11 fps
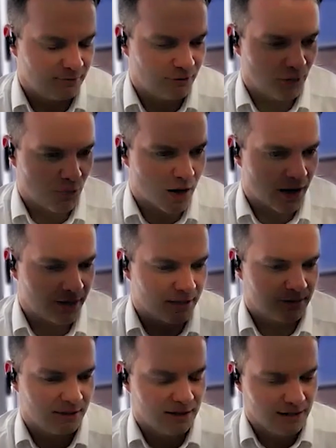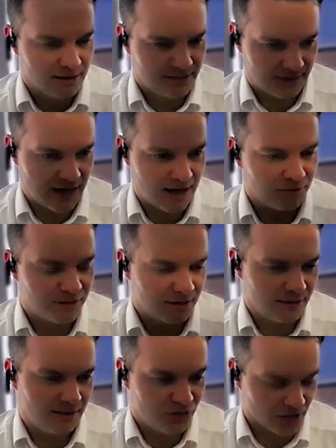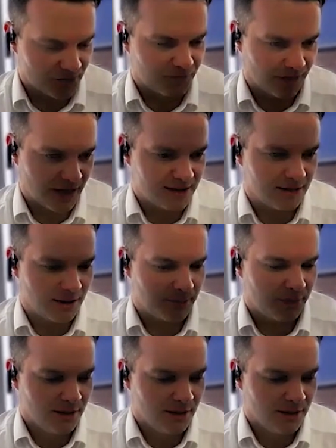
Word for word: required saved just for that step.